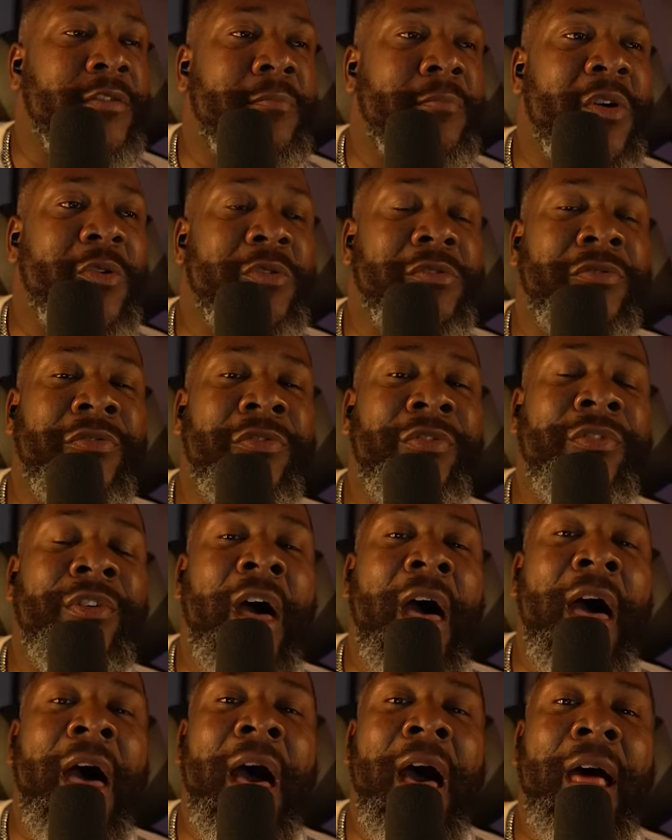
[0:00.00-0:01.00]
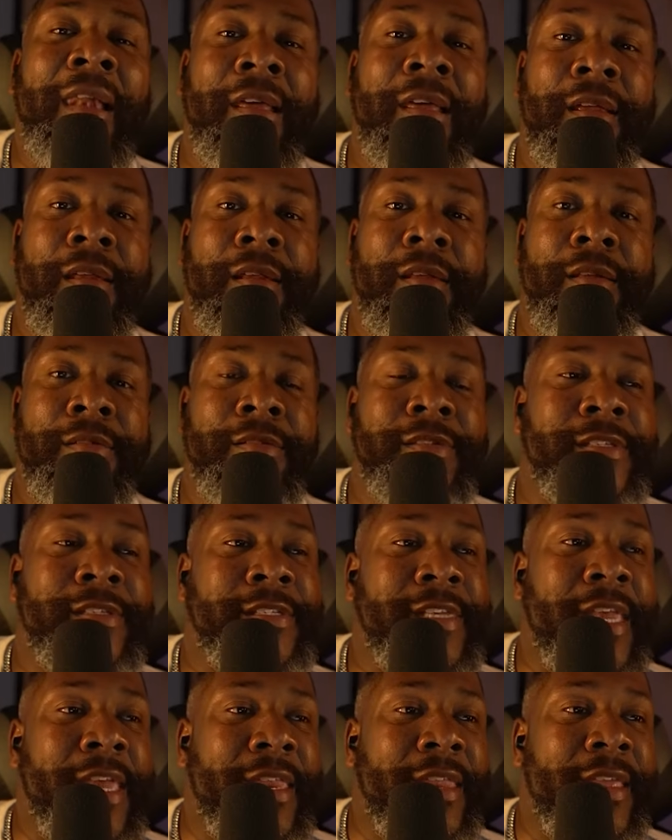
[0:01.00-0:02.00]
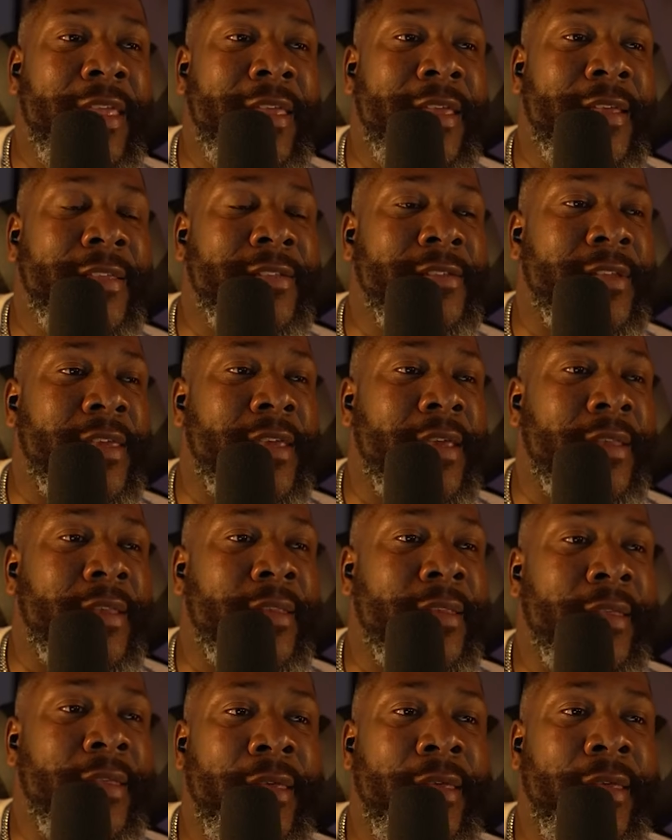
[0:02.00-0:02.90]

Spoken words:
most violent cities and